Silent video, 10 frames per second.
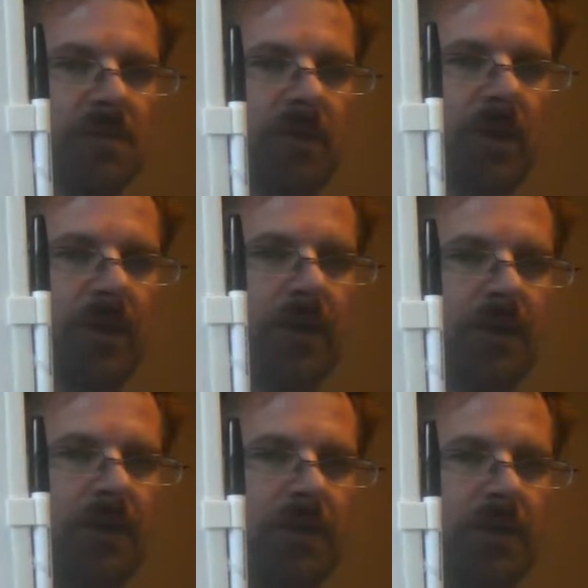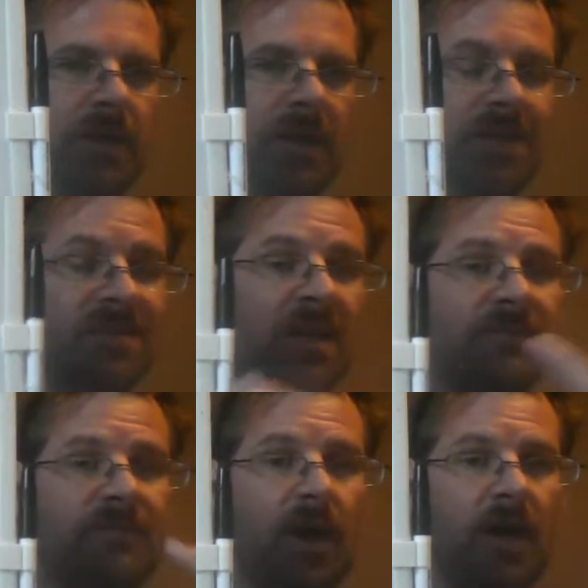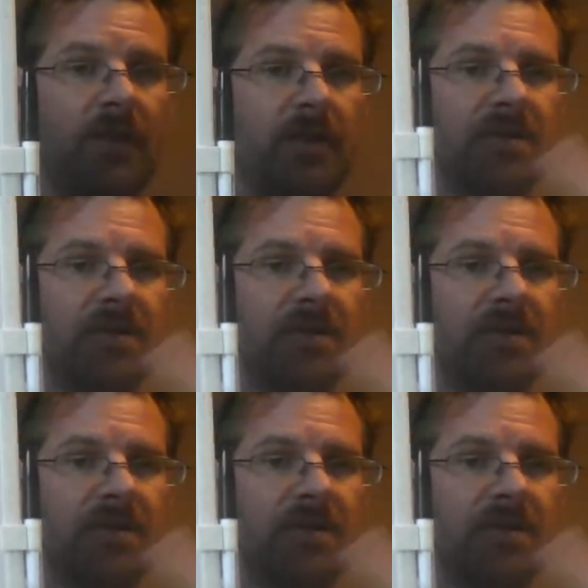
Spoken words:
Okay, it's not Father,